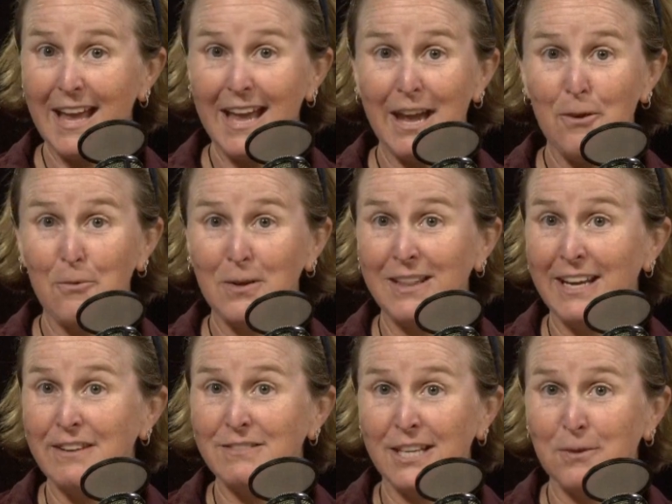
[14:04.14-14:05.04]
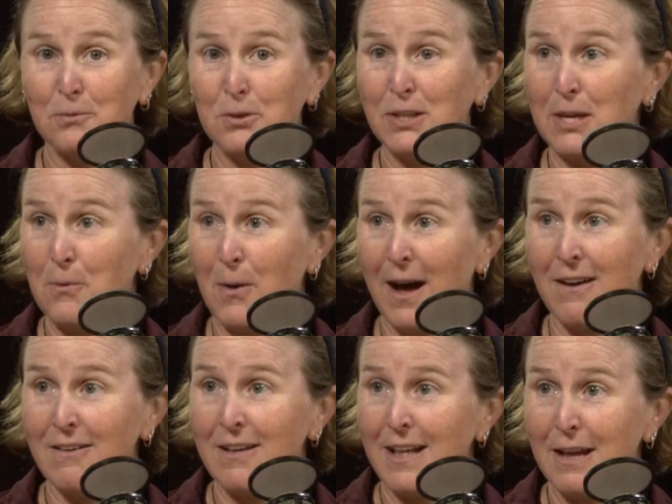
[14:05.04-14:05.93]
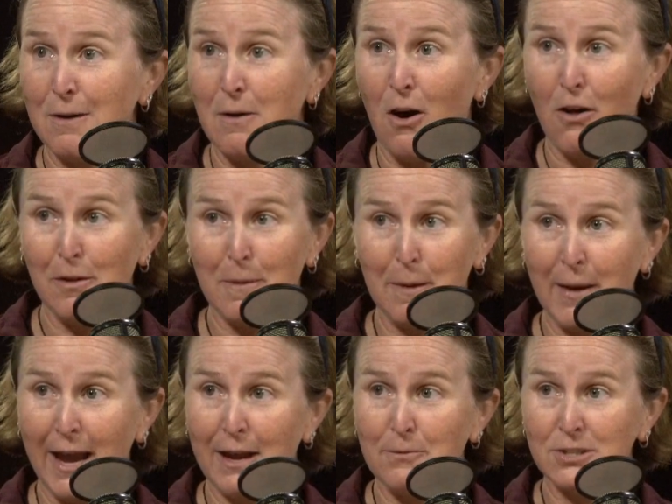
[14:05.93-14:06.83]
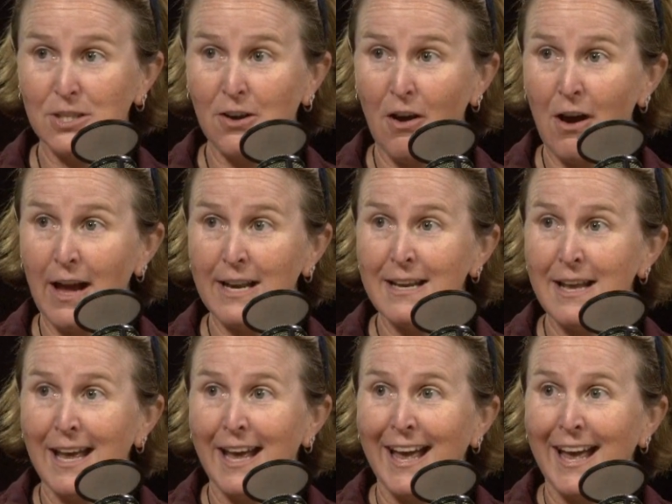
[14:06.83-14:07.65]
It relieved it really well. All of my pain was gone